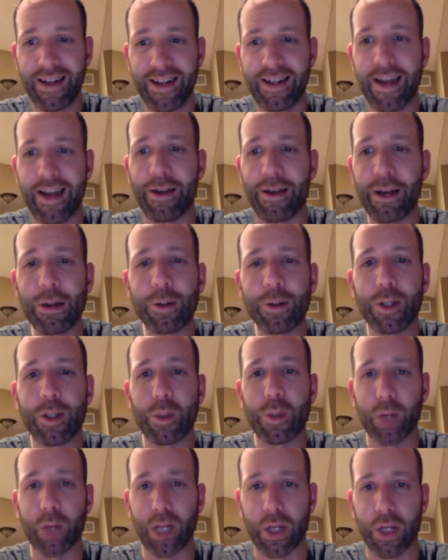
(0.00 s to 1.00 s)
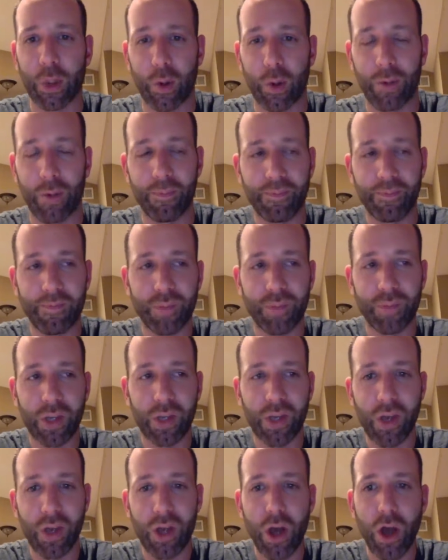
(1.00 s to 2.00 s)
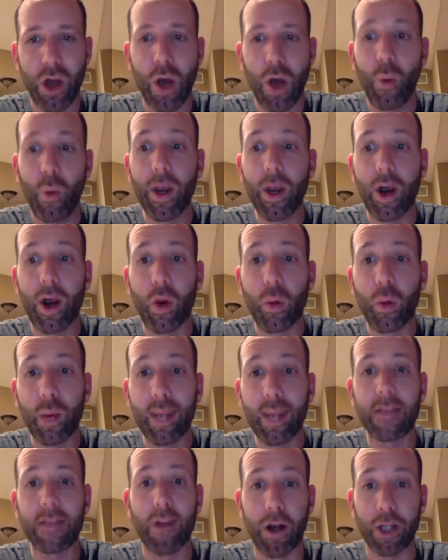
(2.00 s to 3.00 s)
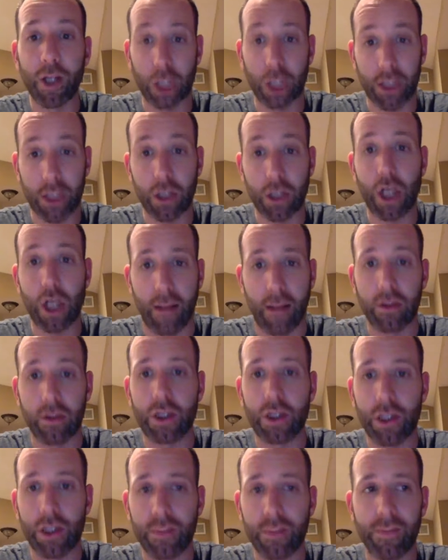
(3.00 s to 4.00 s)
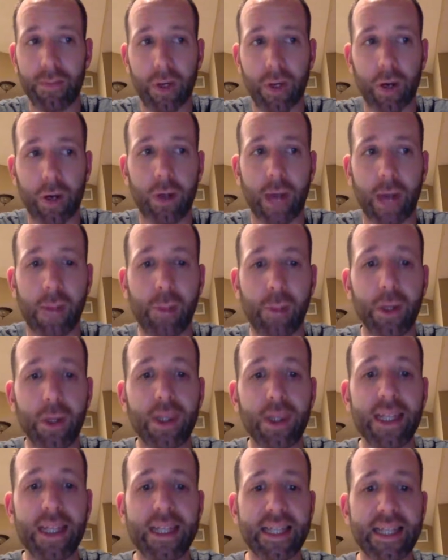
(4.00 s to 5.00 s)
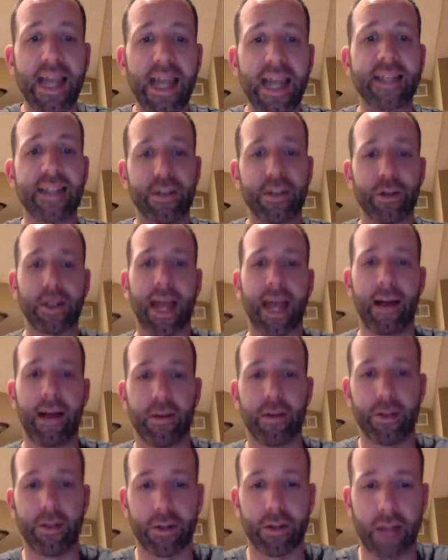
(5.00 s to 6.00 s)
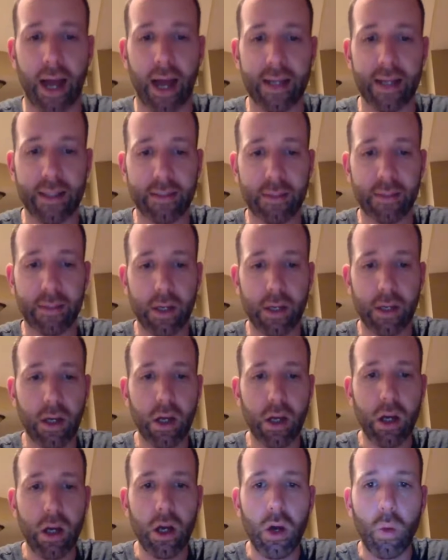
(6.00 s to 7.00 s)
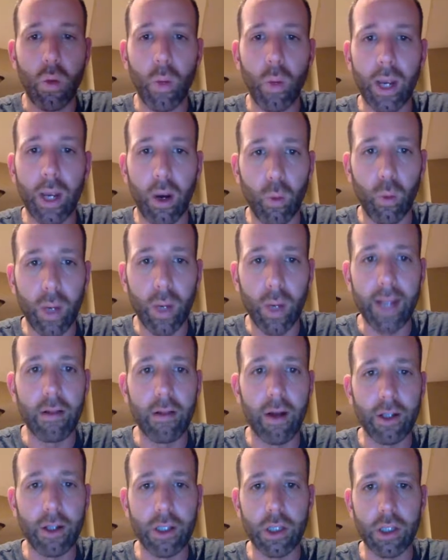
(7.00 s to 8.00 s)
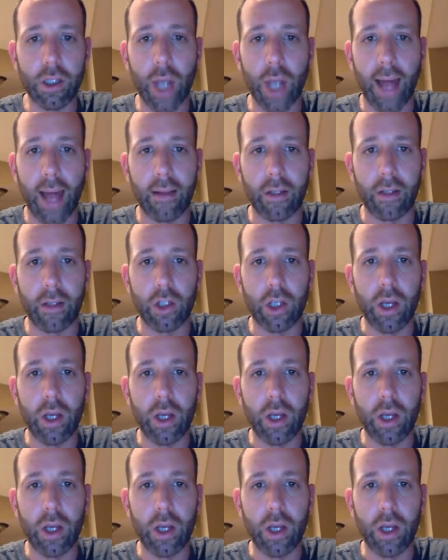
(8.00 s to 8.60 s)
Now, here's what's really cool. We are relaunching the challenge. Okay, put these dates on your calendar, guys. We are relaunching the challenge.